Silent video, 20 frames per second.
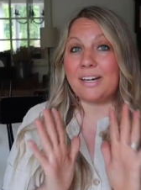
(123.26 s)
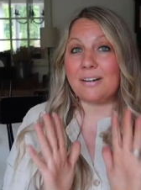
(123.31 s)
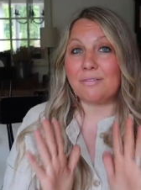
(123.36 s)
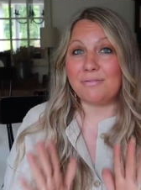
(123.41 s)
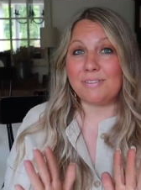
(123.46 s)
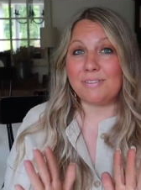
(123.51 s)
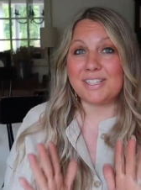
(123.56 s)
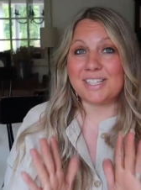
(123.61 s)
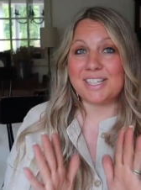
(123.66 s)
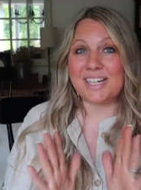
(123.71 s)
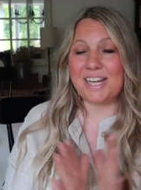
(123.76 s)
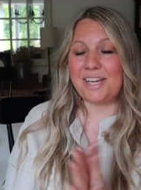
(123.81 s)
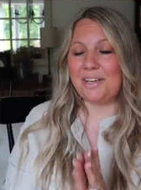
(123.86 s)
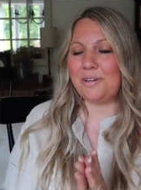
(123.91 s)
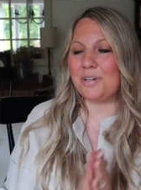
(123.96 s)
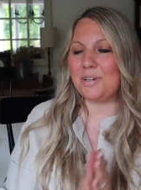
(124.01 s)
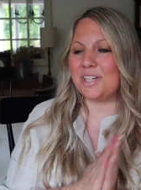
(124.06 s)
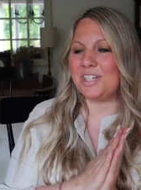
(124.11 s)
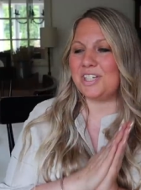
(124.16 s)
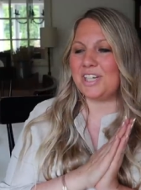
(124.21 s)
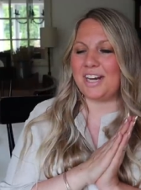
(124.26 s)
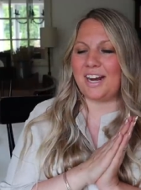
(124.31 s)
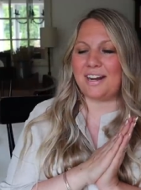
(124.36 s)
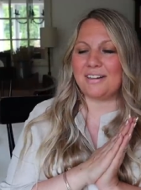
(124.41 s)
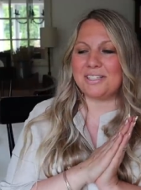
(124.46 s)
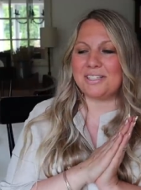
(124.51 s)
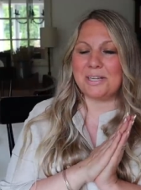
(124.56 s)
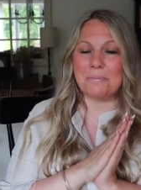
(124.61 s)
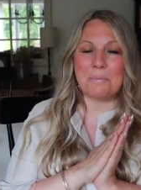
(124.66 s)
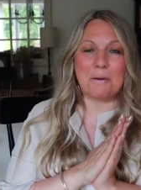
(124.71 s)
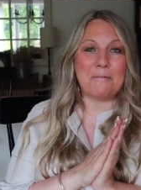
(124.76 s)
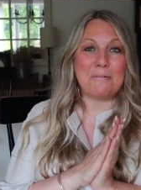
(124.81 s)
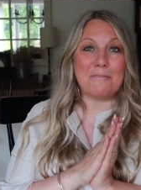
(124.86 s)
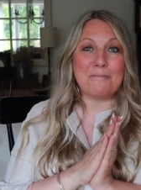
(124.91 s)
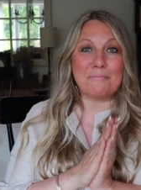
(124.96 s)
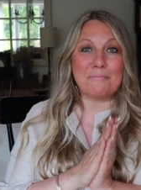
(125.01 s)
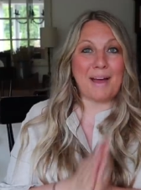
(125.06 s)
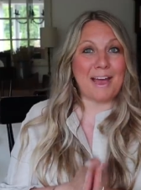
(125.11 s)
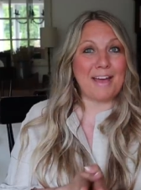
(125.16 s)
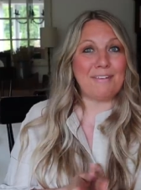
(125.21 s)
on visiting, you can check out some of
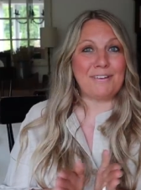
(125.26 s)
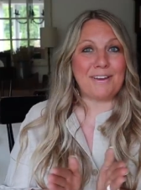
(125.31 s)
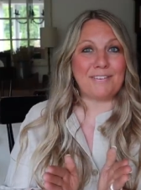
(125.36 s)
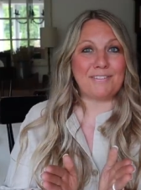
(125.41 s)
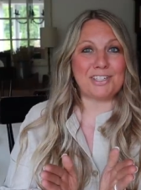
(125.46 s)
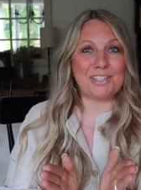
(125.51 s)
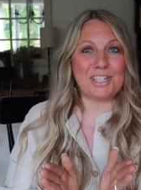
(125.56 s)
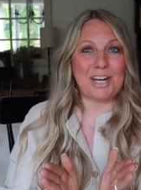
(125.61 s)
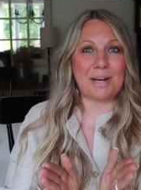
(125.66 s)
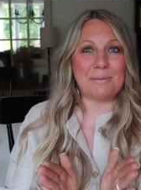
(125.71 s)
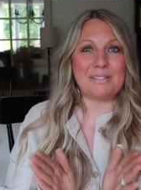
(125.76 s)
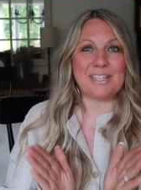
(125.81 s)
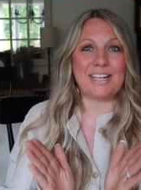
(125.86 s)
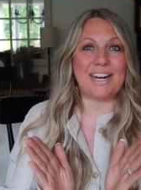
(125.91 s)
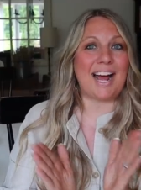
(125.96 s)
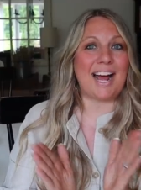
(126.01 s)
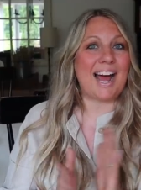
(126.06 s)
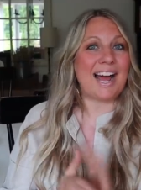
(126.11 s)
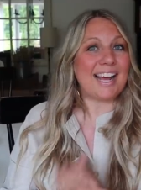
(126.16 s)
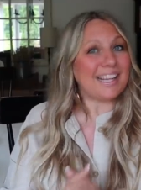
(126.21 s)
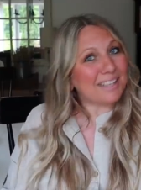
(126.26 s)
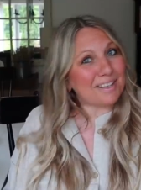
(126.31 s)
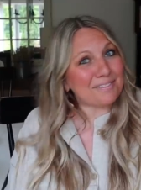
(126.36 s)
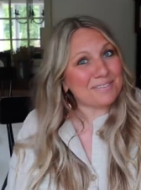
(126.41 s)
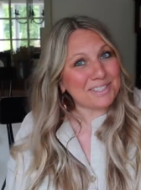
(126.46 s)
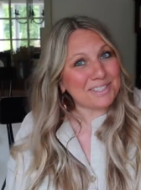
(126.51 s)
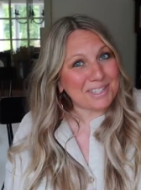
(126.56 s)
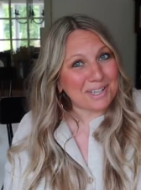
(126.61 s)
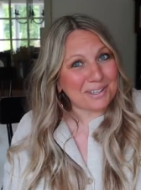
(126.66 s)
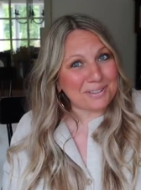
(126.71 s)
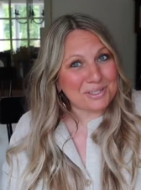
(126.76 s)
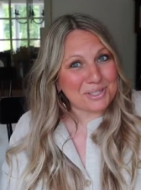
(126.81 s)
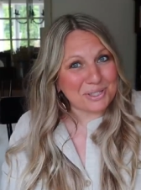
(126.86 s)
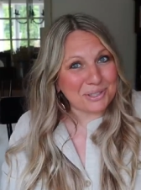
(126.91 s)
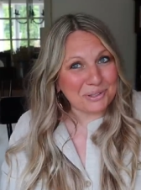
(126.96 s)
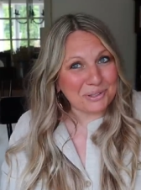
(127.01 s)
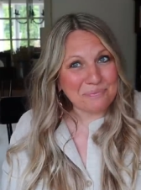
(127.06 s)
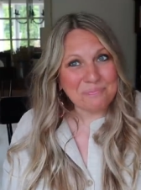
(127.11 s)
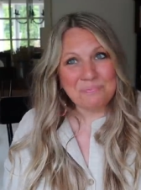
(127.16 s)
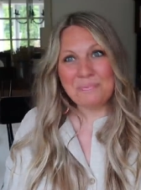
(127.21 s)
my favorite shops that I love to go
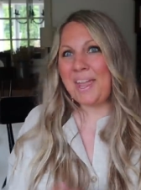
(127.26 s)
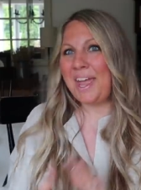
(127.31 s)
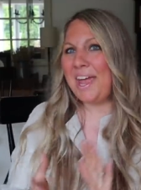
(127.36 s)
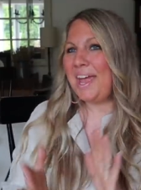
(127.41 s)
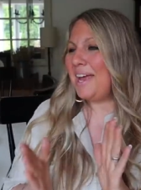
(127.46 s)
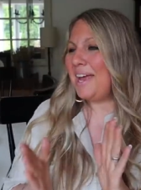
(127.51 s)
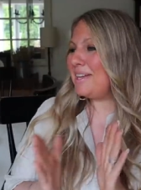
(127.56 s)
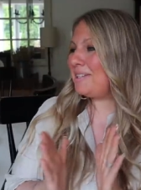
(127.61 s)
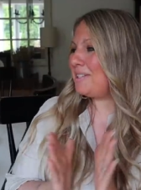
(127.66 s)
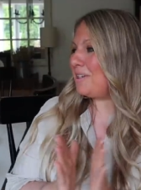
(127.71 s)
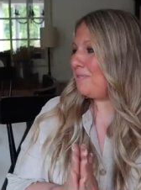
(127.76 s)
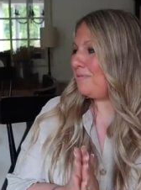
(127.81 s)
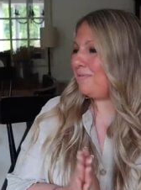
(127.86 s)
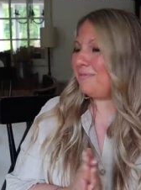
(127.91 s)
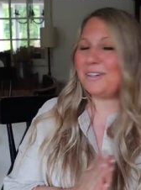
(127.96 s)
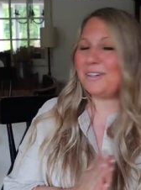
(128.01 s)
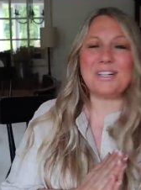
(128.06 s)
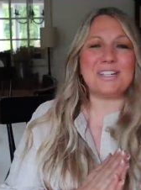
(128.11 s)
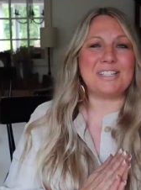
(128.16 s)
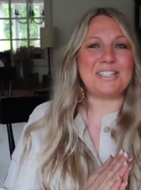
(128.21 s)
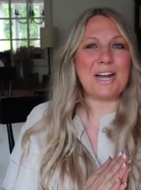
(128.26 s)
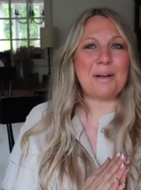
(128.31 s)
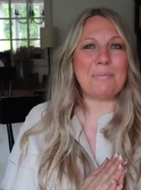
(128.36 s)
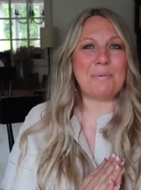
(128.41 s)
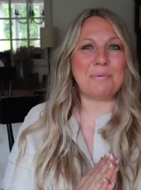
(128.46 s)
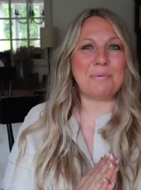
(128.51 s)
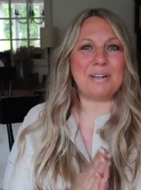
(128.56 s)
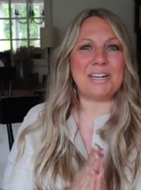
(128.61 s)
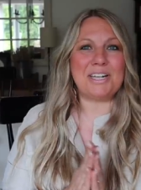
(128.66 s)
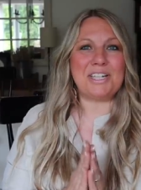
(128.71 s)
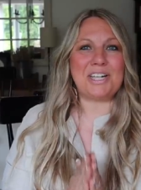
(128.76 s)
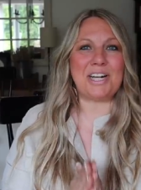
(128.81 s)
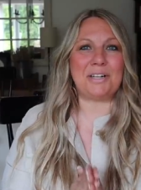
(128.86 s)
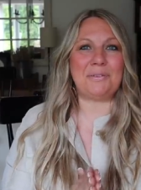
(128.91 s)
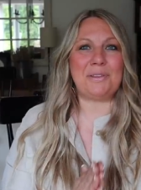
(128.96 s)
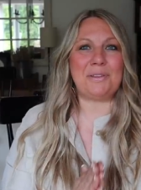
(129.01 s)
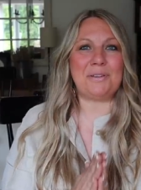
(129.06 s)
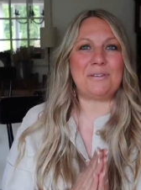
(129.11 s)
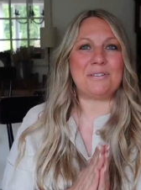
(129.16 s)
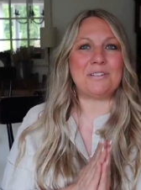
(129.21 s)
to. So first up, I'm gonna share
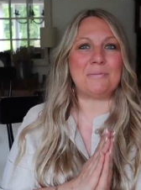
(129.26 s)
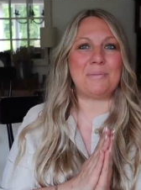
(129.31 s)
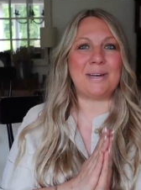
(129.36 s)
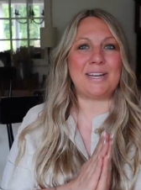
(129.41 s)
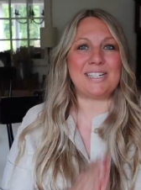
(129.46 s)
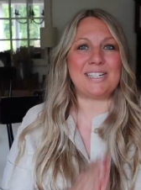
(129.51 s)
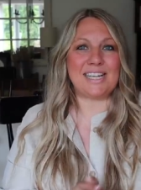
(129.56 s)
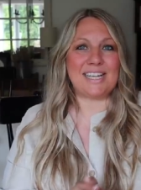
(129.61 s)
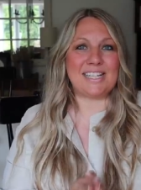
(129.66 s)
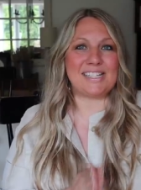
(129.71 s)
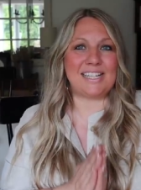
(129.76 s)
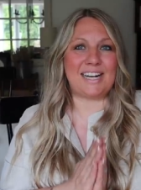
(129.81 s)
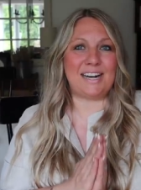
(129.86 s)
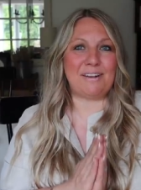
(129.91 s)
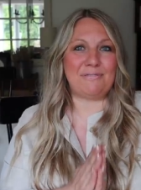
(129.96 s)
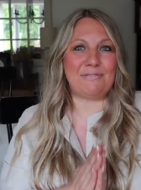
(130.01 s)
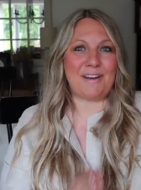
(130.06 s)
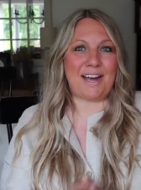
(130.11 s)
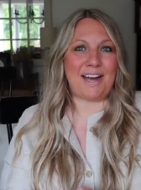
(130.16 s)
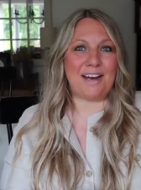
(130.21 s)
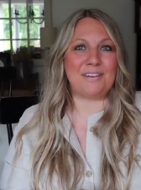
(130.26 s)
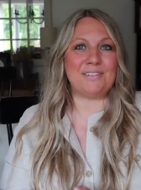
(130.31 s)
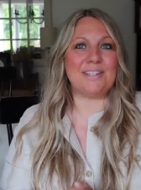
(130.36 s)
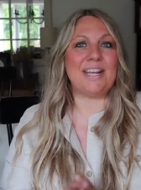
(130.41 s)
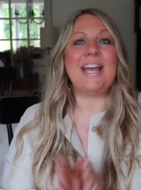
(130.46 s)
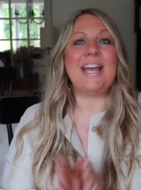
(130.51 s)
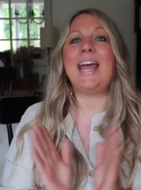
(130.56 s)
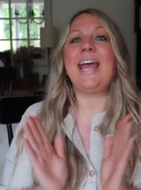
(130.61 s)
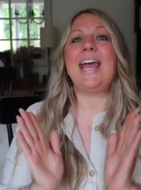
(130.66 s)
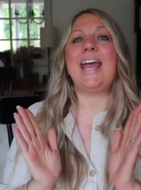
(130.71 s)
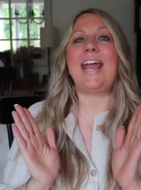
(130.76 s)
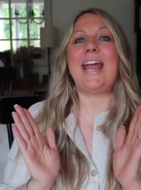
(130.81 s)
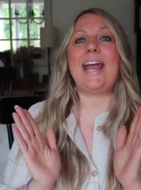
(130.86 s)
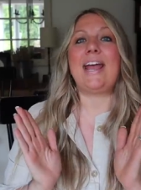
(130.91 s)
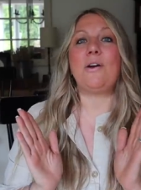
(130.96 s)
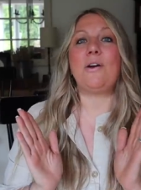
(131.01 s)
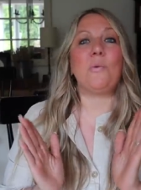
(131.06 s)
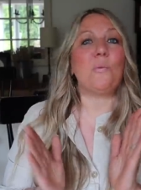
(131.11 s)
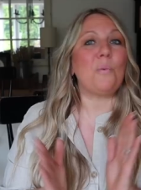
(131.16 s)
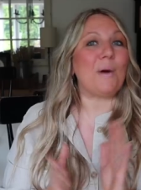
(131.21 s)
with you some antiques that I found
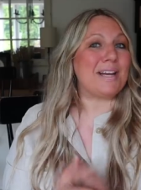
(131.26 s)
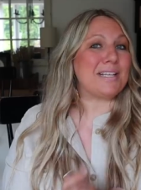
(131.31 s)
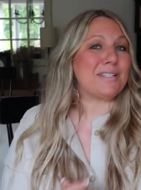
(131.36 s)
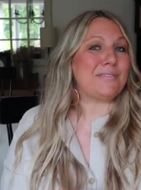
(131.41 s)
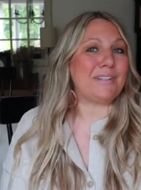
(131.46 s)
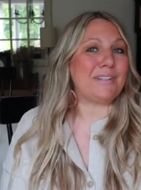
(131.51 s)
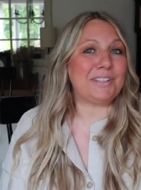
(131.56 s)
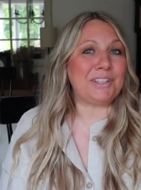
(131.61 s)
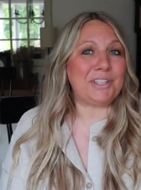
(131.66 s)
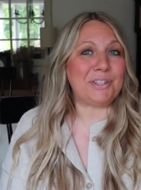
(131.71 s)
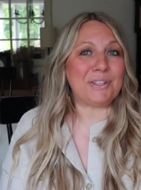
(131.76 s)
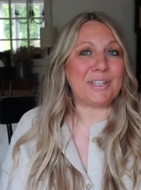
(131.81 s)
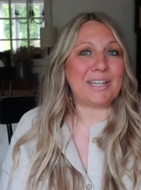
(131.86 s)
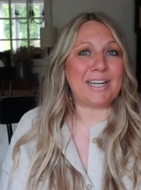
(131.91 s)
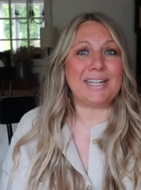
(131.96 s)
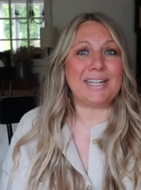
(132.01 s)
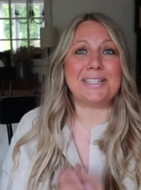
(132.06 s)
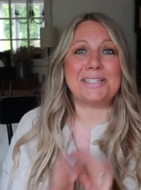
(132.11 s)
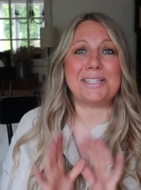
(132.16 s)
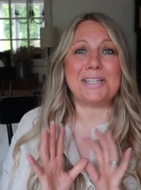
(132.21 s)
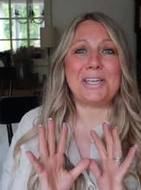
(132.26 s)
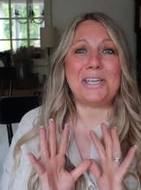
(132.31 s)
in Westfield, New York. It is the